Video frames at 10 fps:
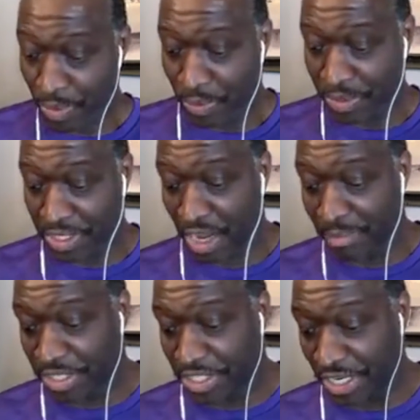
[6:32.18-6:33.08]
was
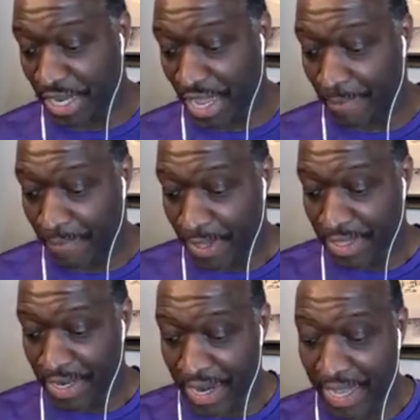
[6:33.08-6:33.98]
government shutdown.
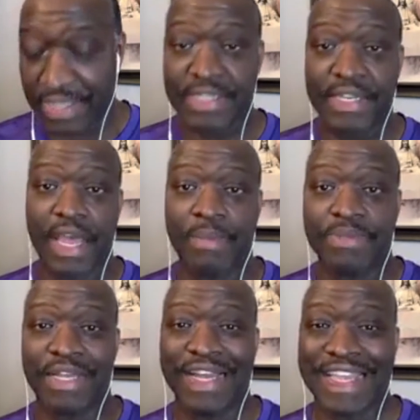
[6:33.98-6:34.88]
The next
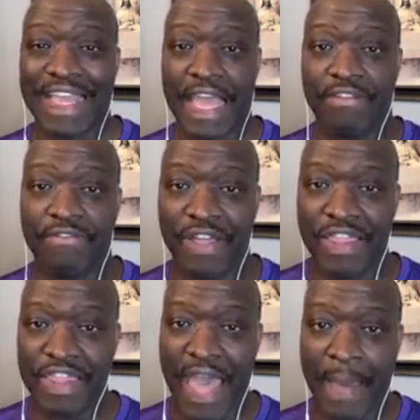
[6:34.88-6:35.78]
steps, again, for
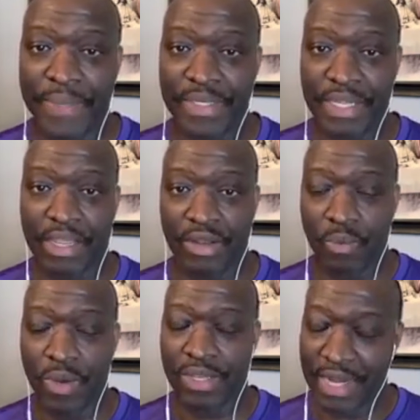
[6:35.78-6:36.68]
that particular
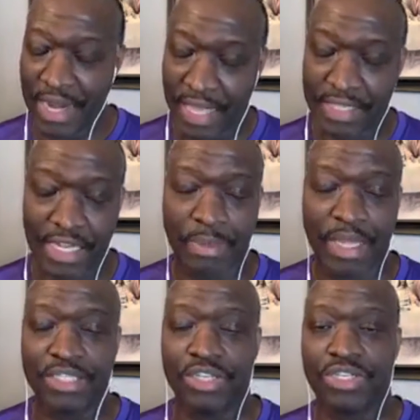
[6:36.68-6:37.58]
one, the next
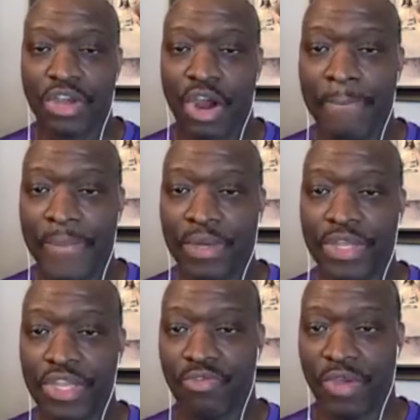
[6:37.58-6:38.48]
step is to start
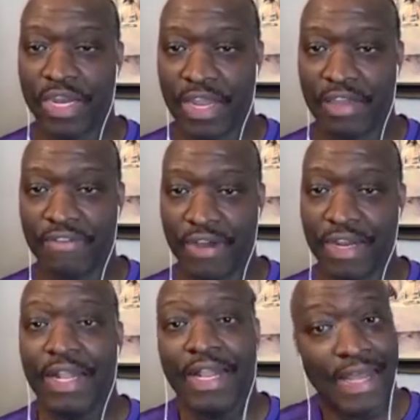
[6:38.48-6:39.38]
building your rainy day fund.
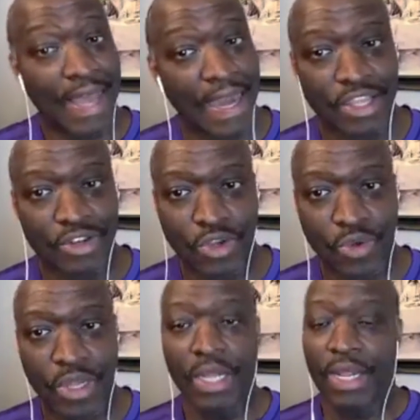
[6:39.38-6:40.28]
How do you
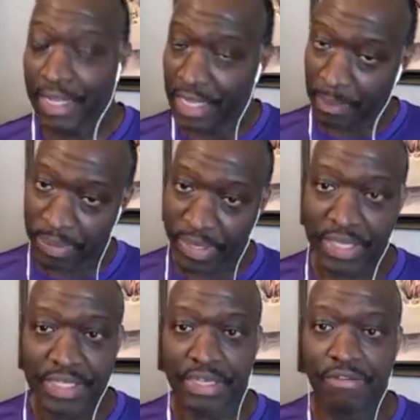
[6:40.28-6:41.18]
do it? You put
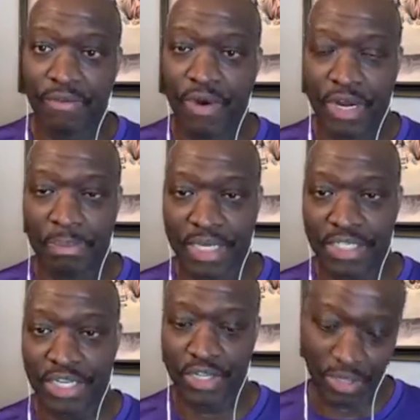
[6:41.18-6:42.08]
yourself on a
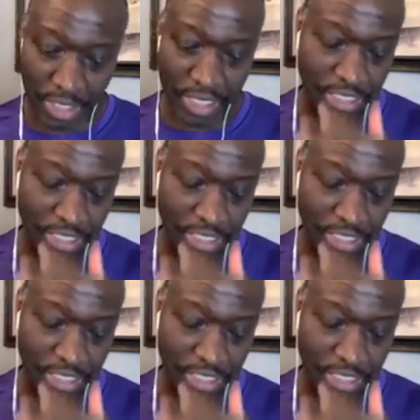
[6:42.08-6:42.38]
budget. You look